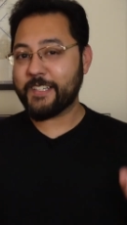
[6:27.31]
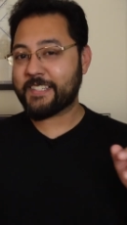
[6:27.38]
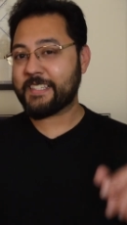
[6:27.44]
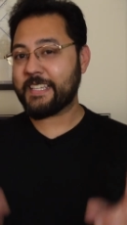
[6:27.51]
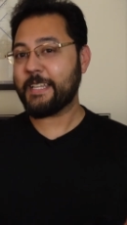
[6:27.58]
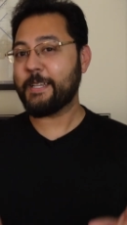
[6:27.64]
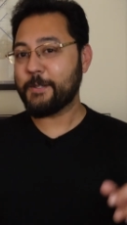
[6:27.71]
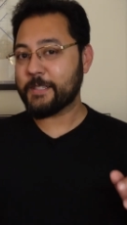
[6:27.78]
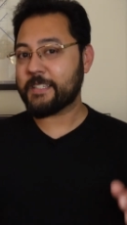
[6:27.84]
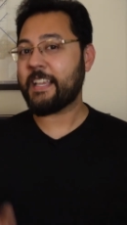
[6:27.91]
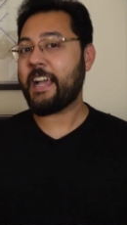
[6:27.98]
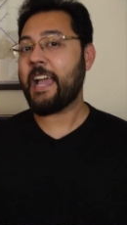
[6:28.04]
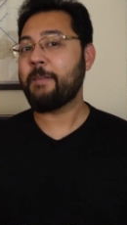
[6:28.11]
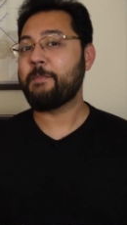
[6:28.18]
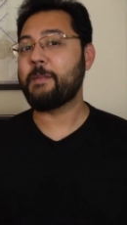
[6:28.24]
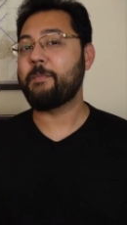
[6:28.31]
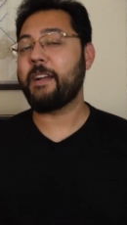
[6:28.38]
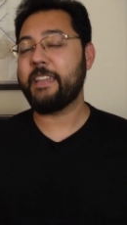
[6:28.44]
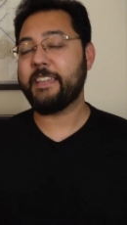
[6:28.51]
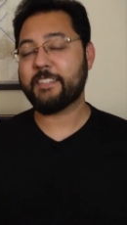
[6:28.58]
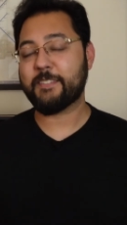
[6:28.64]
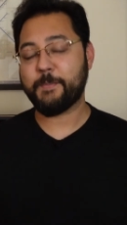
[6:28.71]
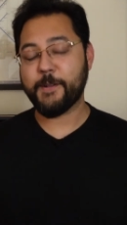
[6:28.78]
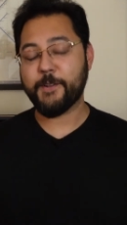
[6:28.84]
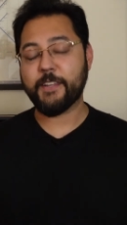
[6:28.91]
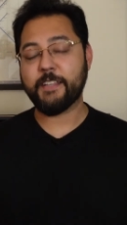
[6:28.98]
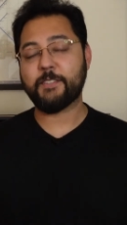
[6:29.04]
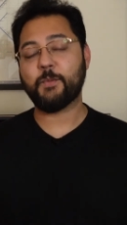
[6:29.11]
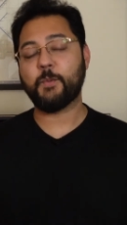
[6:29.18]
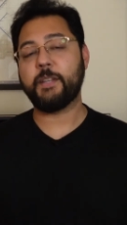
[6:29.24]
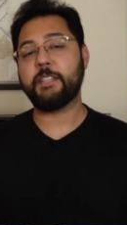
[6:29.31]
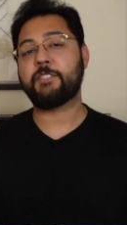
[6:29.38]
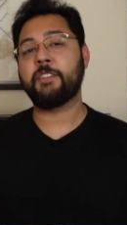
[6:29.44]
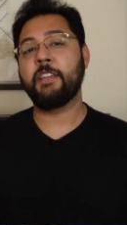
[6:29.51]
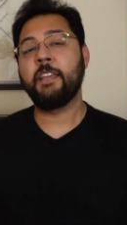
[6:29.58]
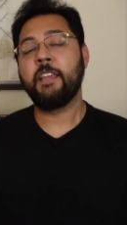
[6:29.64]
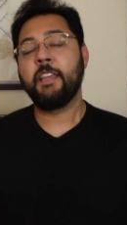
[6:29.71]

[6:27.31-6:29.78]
single time in my experience, which